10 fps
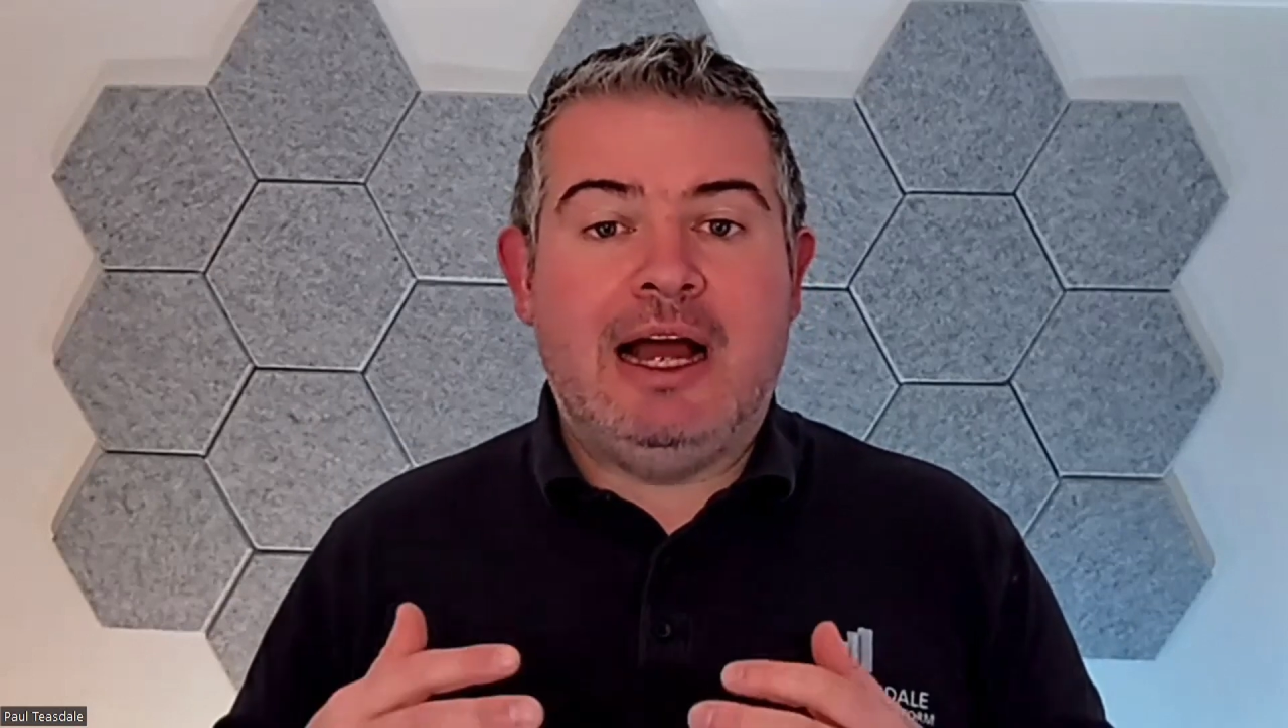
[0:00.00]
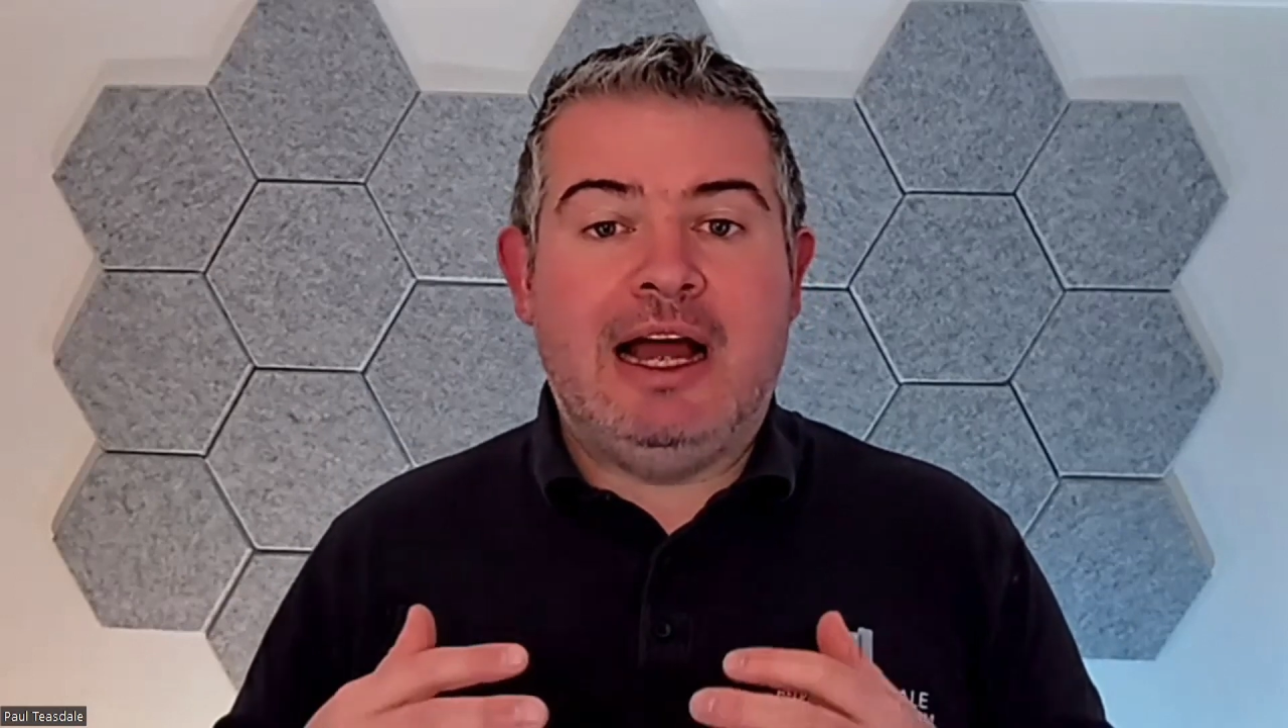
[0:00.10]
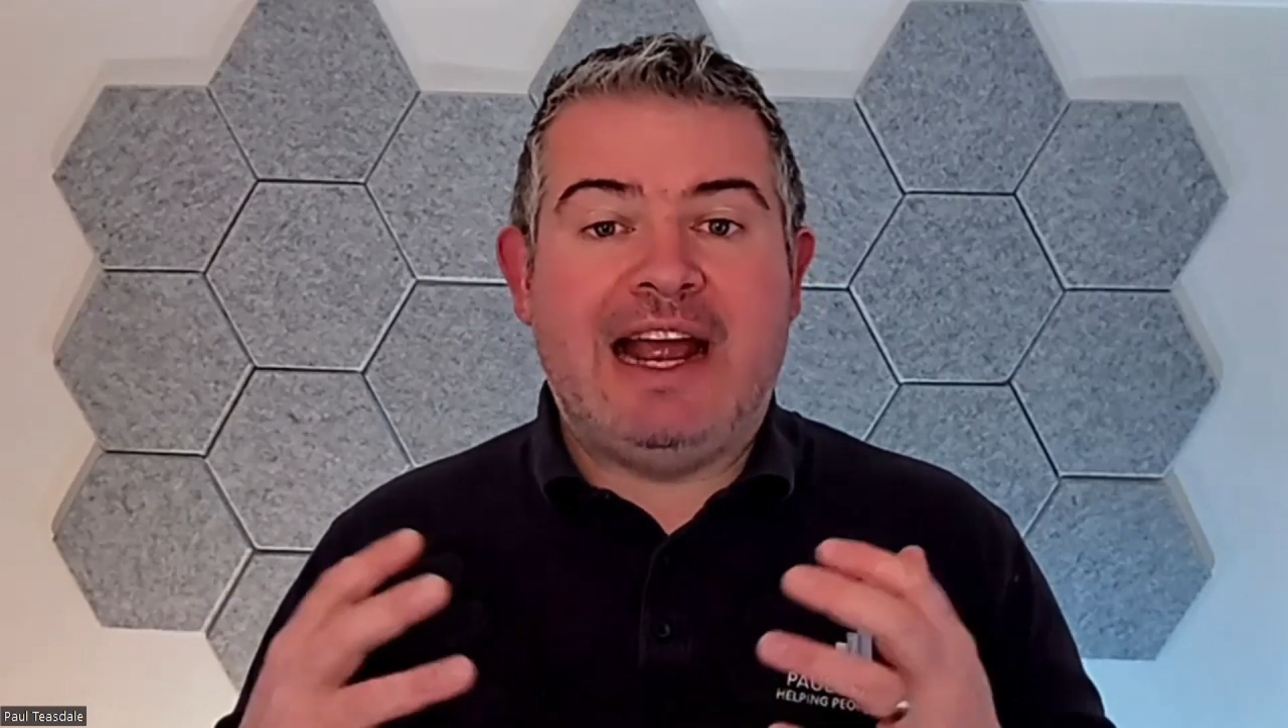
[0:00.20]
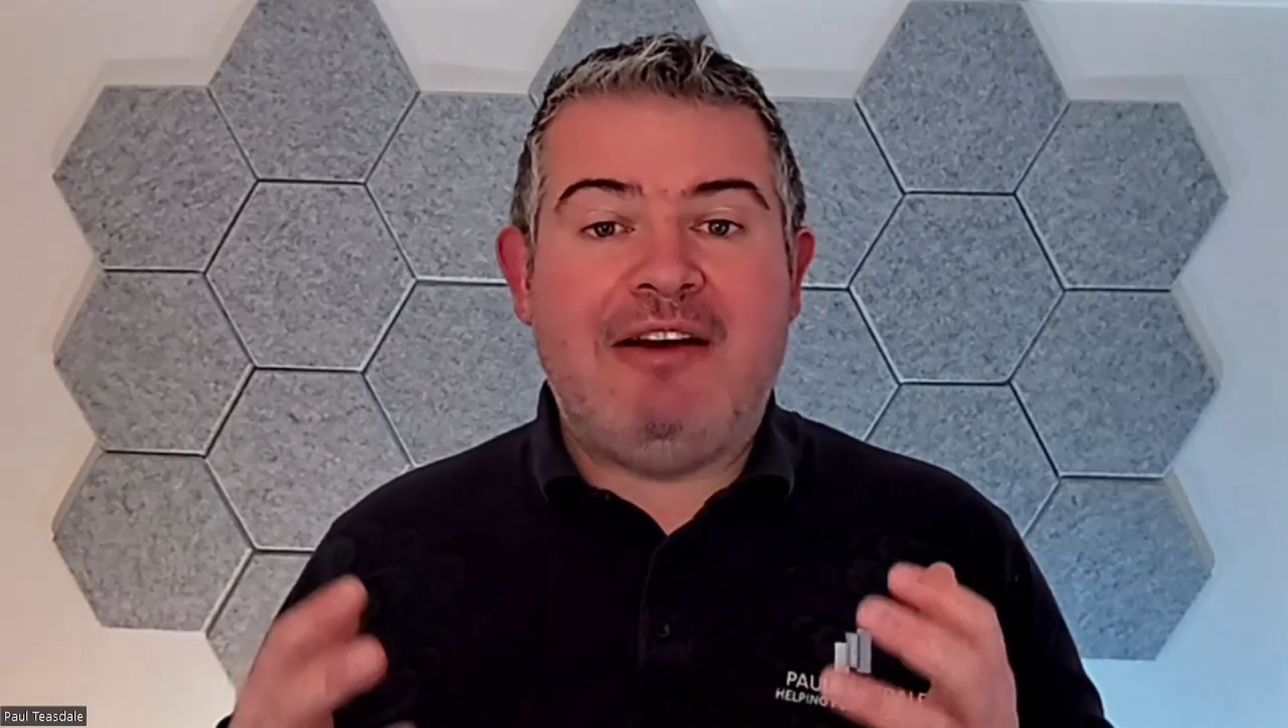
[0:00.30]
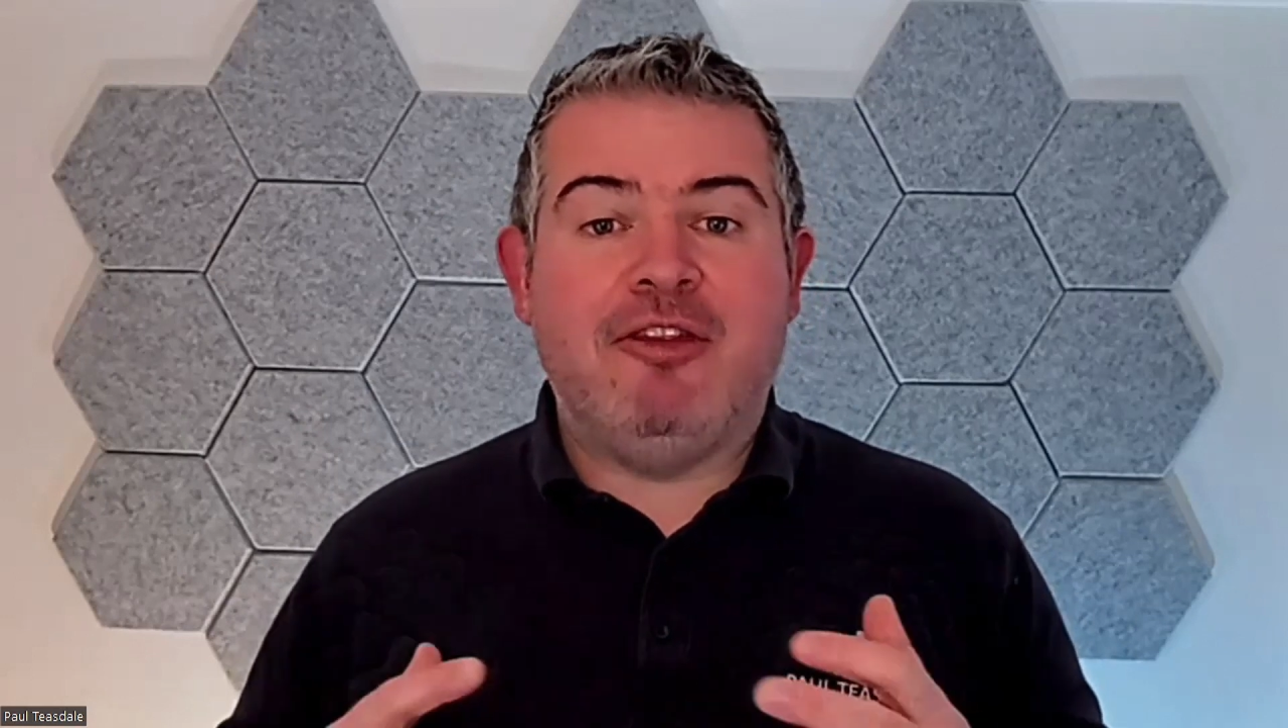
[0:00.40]

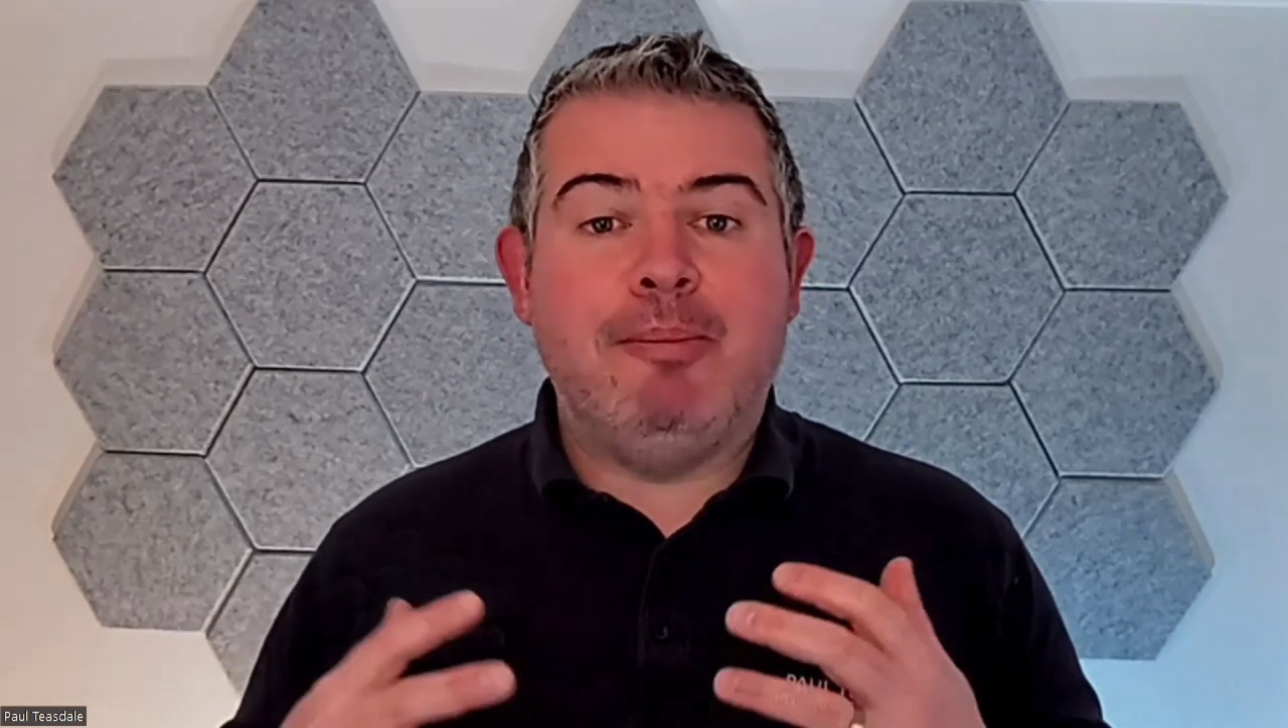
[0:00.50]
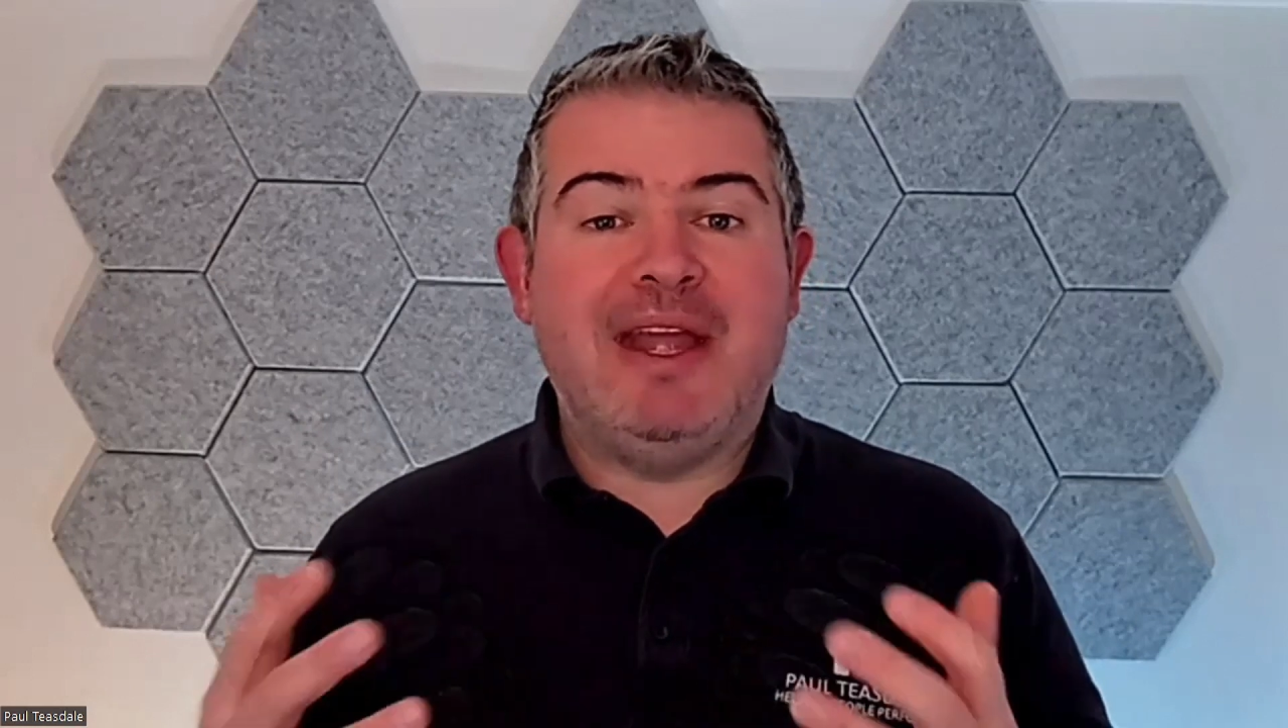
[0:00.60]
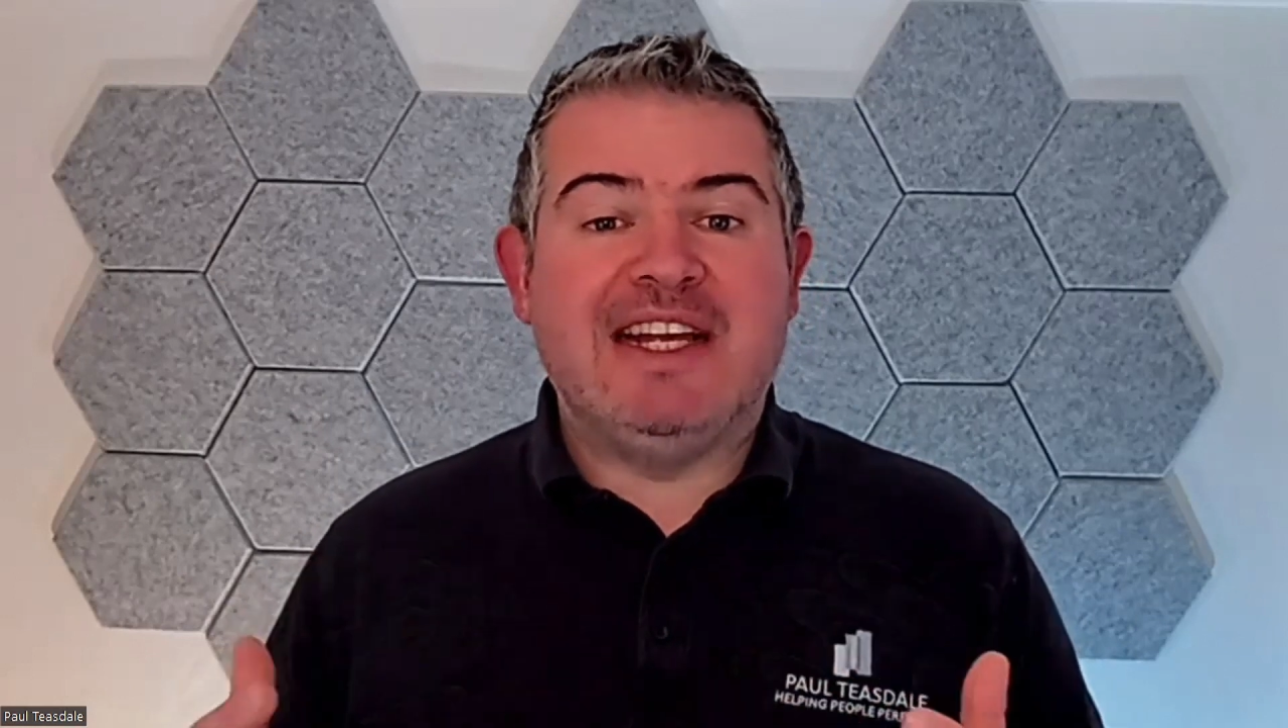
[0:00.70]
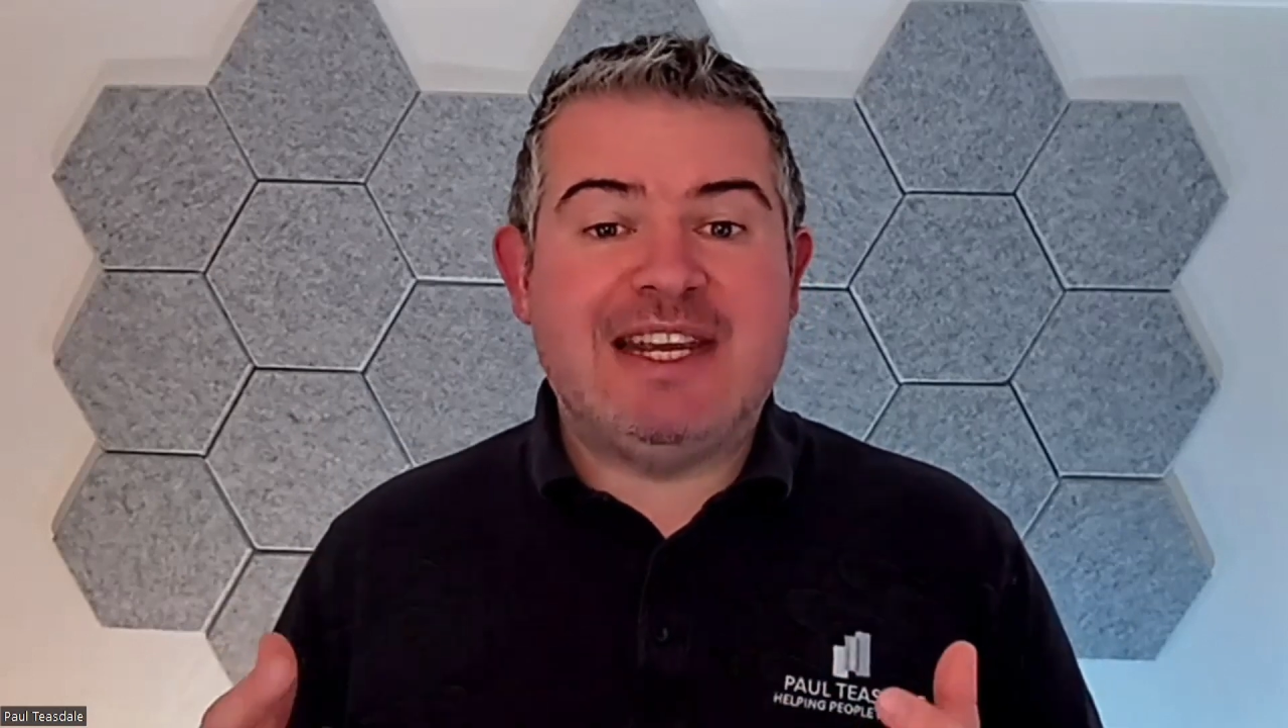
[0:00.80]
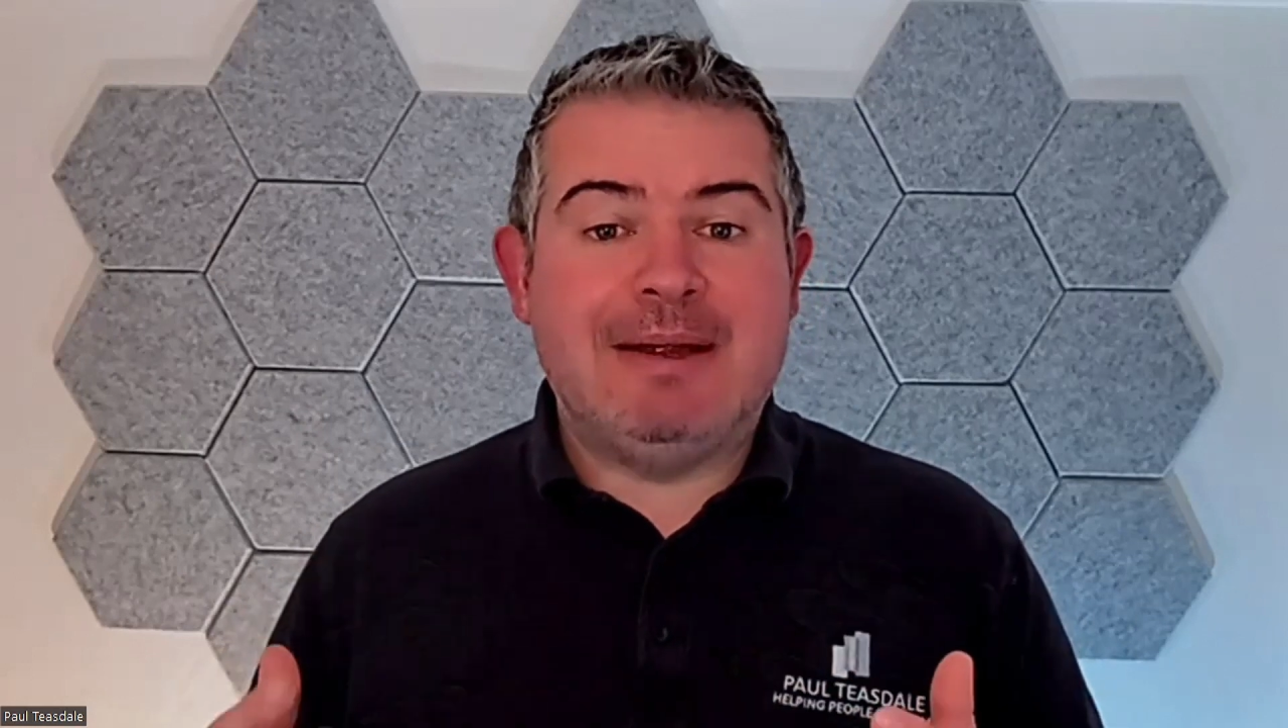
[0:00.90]
and have the biggest